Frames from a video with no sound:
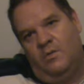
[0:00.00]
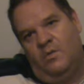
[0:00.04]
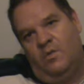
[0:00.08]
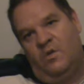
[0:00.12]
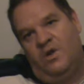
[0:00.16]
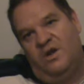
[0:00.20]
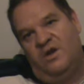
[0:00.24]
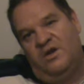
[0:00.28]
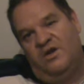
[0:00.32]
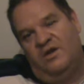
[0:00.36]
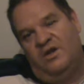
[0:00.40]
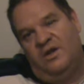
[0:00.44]

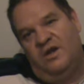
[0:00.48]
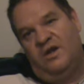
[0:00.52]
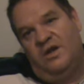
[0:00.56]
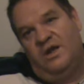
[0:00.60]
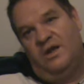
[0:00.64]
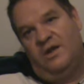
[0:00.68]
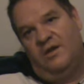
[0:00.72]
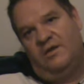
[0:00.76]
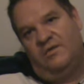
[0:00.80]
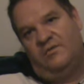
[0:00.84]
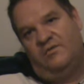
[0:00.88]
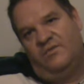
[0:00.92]
Why did he
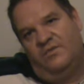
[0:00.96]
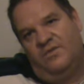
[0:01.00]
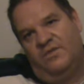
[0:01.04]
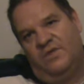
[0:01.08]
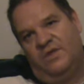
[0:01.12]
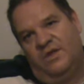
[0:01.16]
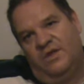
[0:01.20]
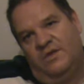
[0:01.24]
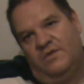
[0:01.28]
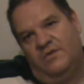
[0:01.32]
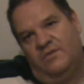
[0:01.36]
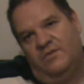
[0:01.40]
ask for
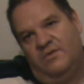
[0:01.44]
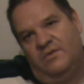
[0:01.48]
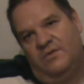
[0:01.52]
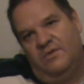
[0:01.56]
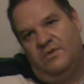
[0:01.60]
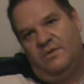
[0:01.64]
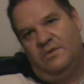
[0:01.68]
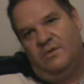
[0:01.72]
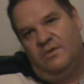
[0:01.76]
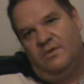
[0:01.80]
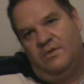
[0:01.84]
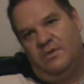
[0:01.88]
things?
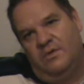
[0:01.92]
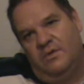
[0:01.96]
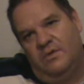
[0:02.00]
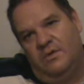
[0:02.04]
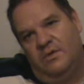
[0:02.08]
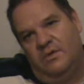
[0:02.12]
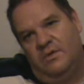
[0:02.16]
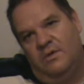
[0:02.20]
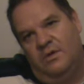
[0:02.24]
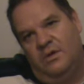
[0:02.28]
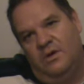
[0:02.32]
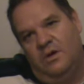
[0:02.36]

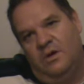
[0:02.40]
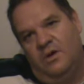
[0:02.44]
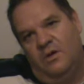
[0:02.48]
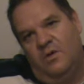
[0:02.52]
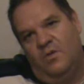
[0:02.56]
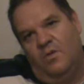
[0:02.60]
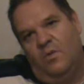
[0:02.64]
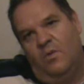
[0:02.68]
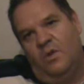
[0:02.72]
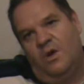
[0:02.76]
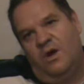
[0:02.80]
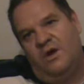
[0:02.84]

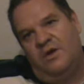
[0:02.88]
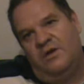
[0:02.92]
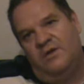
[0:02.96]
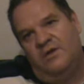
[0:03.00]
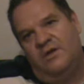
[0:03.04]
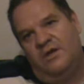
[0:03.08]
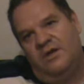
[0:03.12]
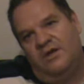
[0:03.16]
Why did